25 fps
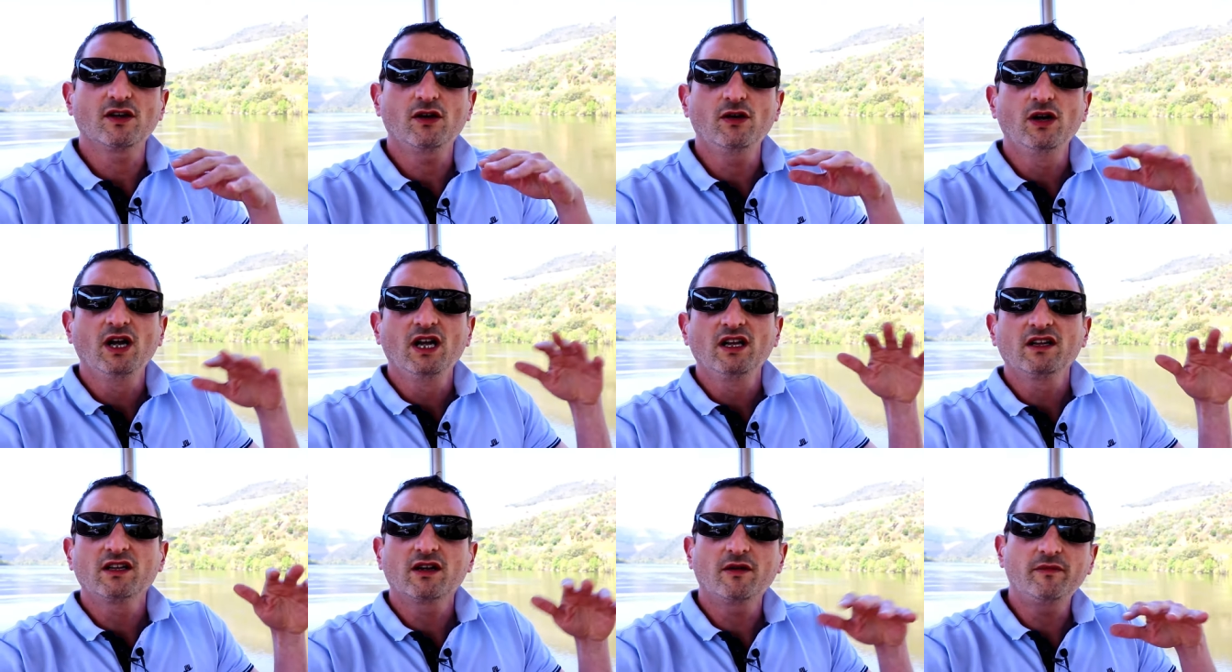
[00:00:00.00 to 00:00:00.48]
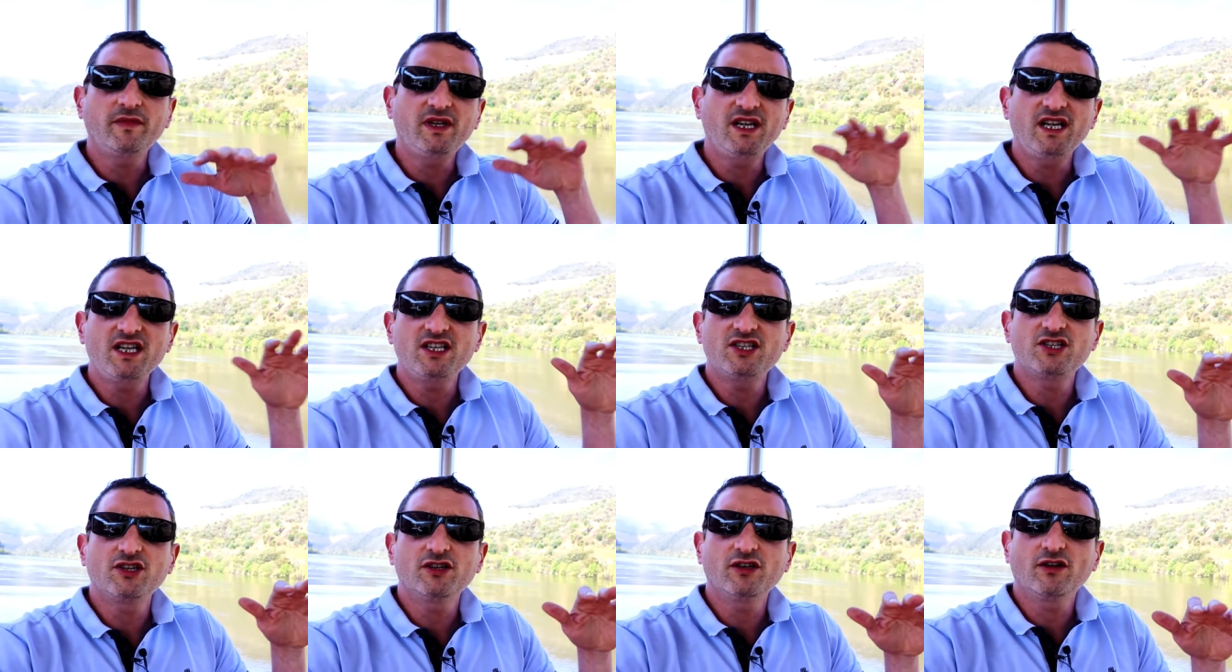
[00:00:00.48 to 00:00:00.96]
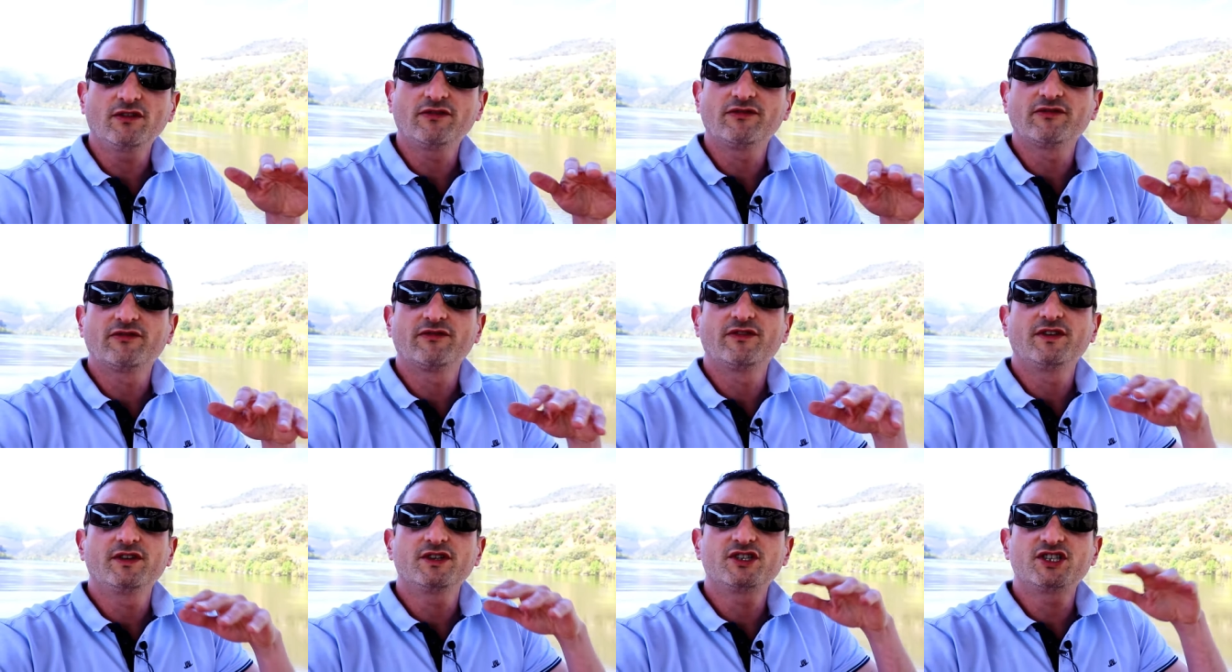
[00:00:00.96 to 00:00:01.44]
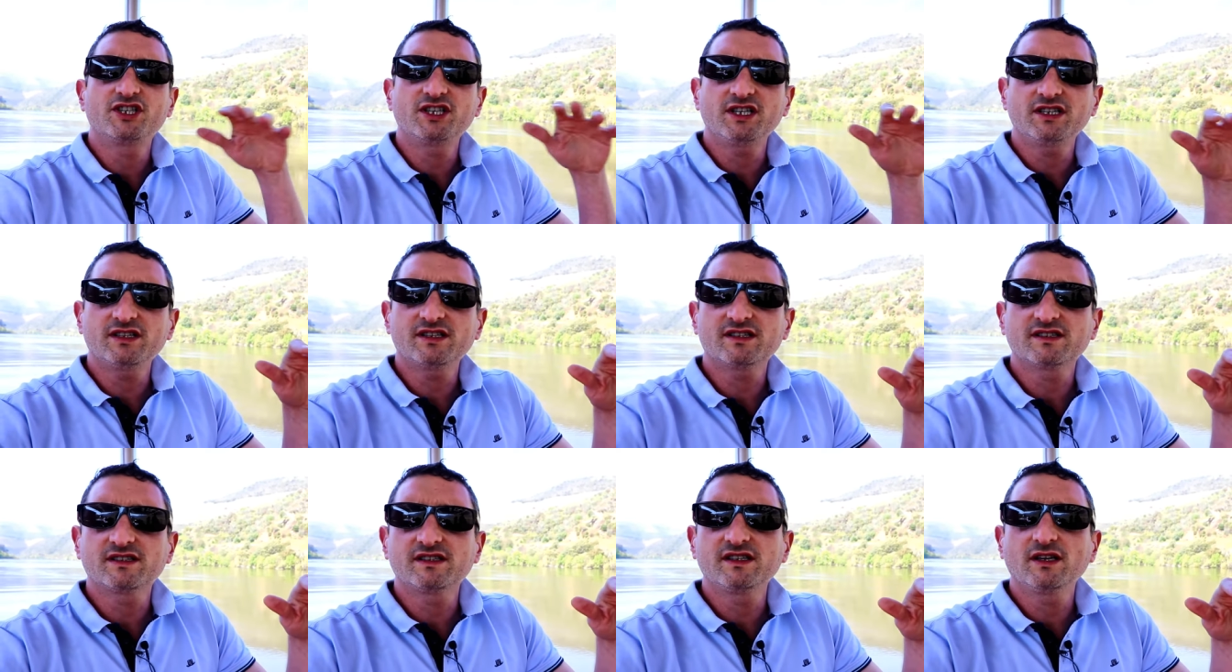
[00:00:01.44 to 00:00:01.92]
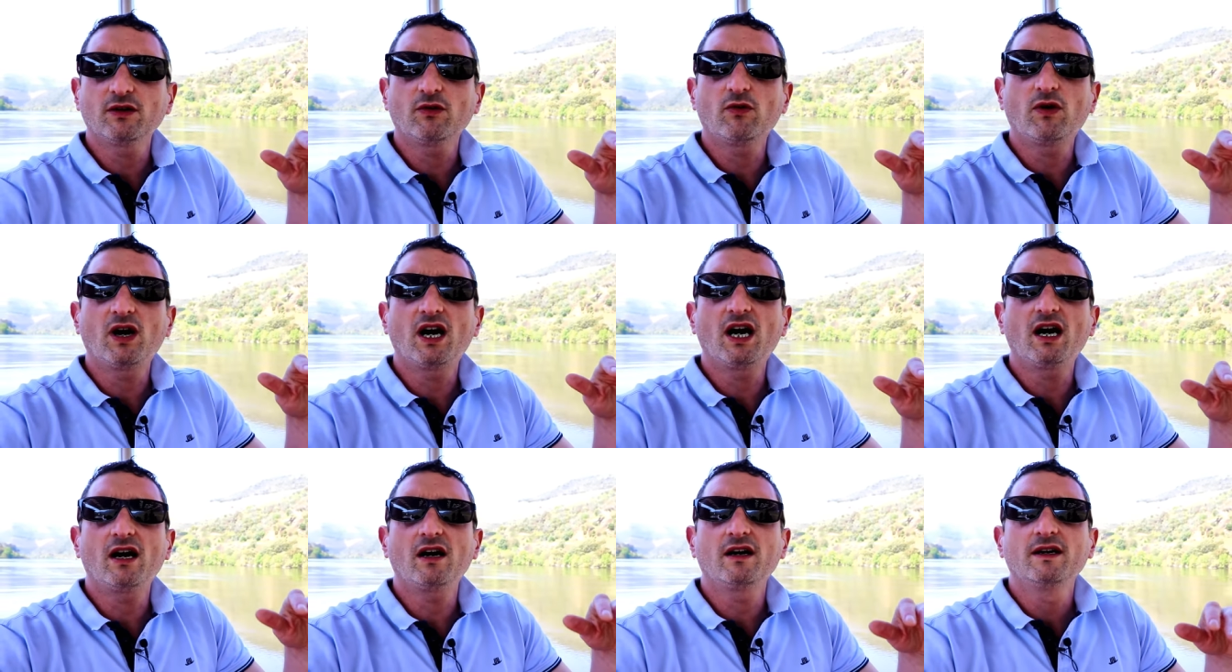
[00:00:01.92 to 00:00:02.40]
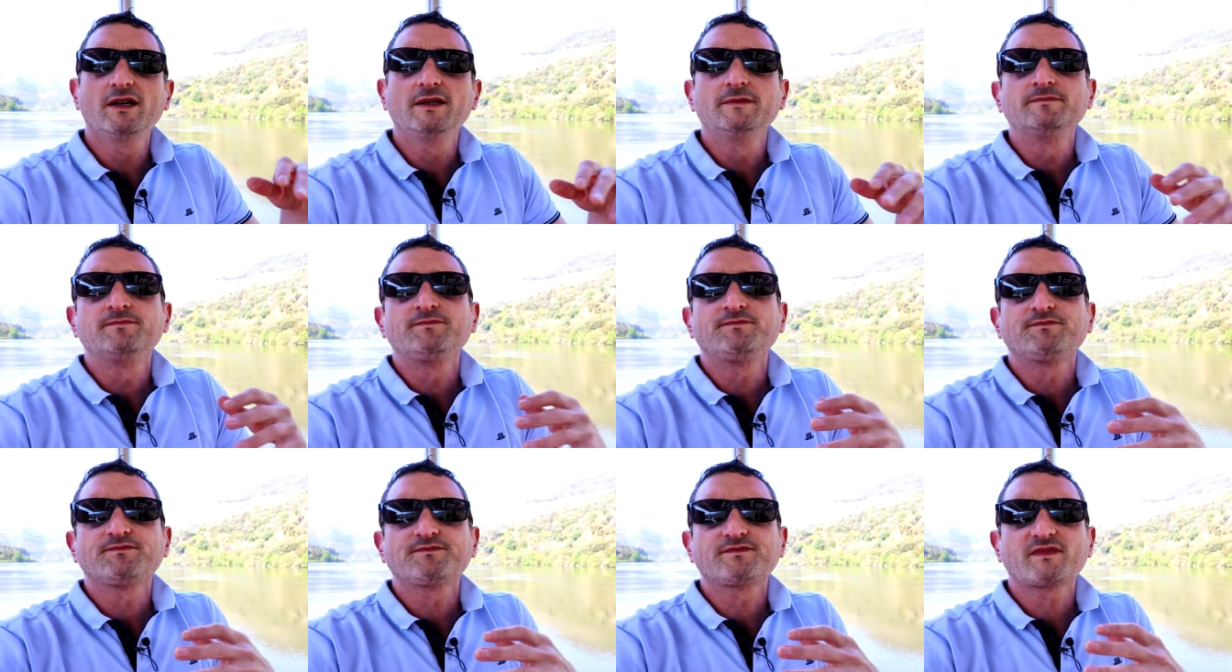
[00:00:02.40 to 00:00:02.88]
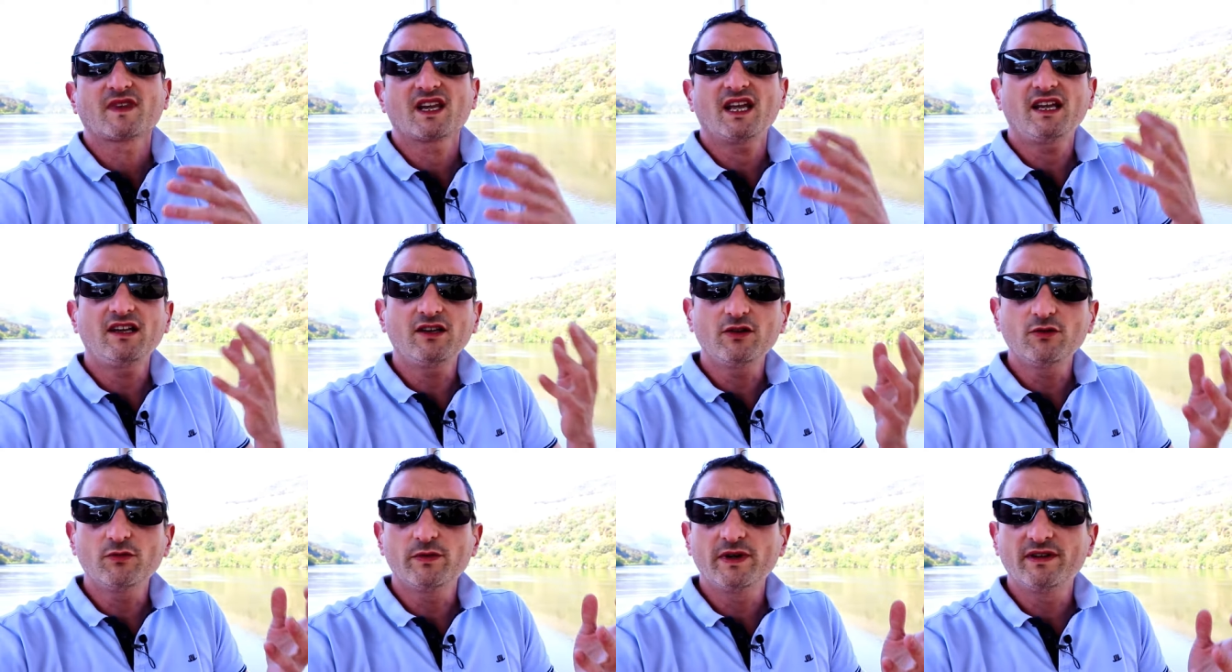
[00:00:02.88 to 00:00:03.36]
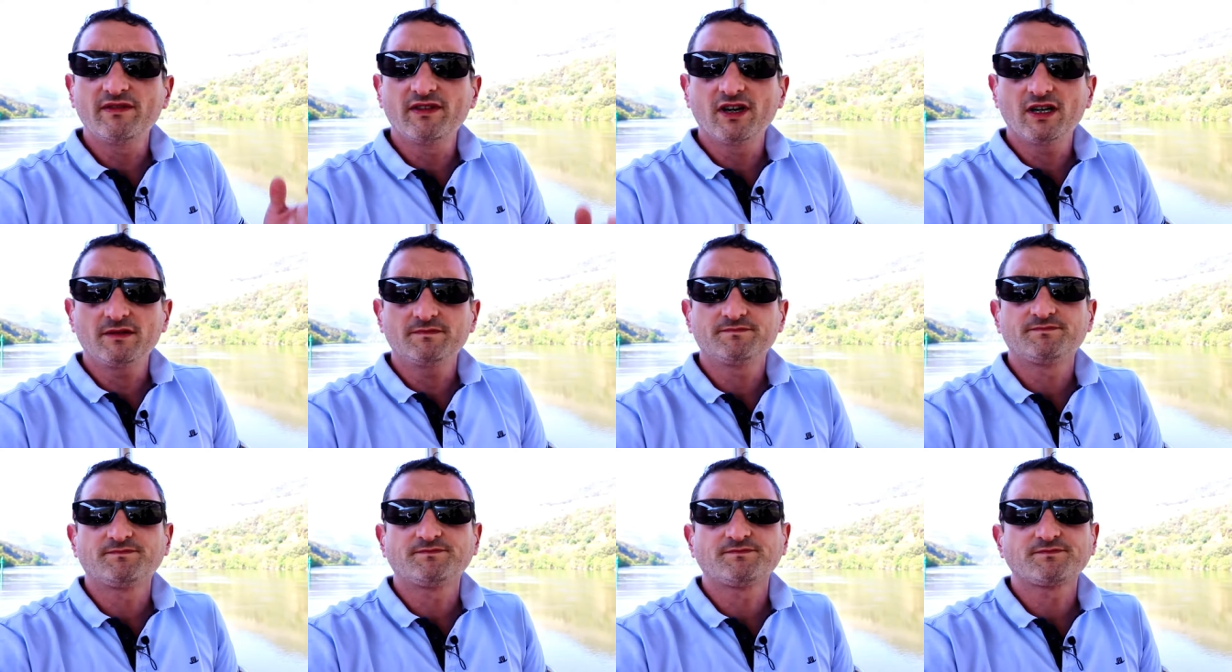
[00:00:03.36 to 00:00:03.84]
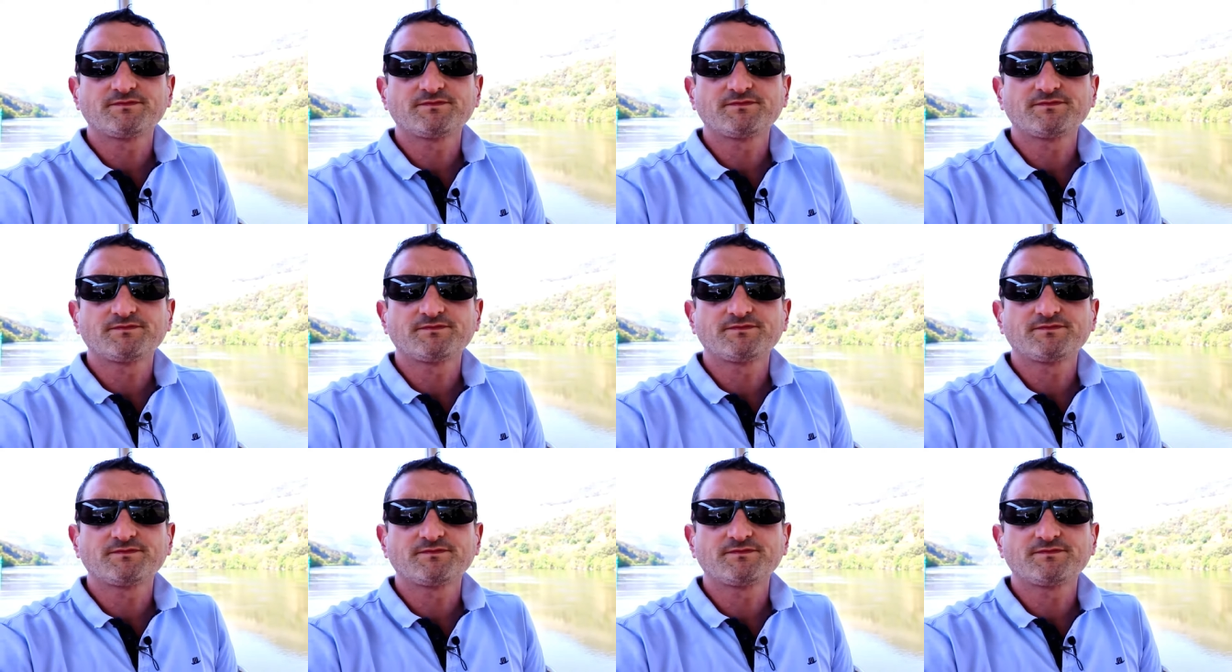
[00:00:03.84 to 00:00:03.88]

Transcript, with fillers: So combination of the schist terroir and the river